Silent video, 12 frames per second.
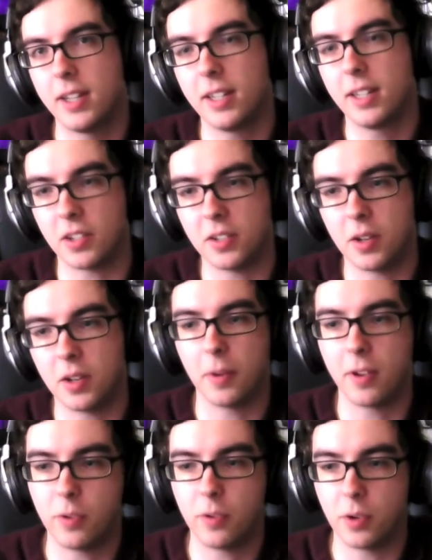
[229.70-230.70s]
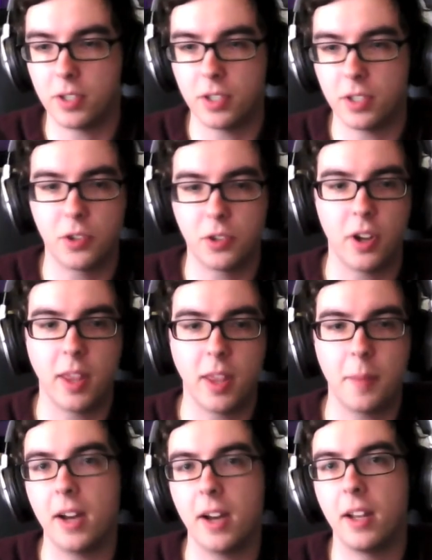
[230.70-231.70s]
so I'm looking forward to trying
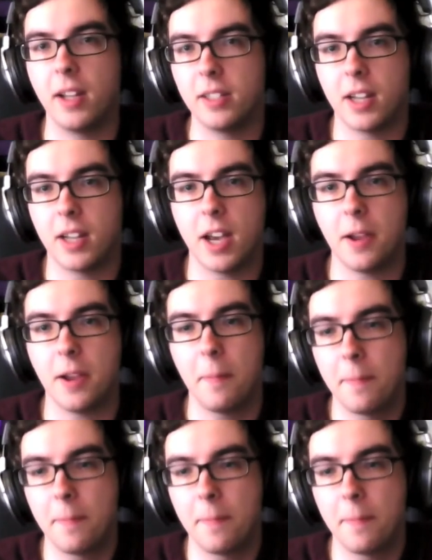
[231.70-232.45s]
them out later today.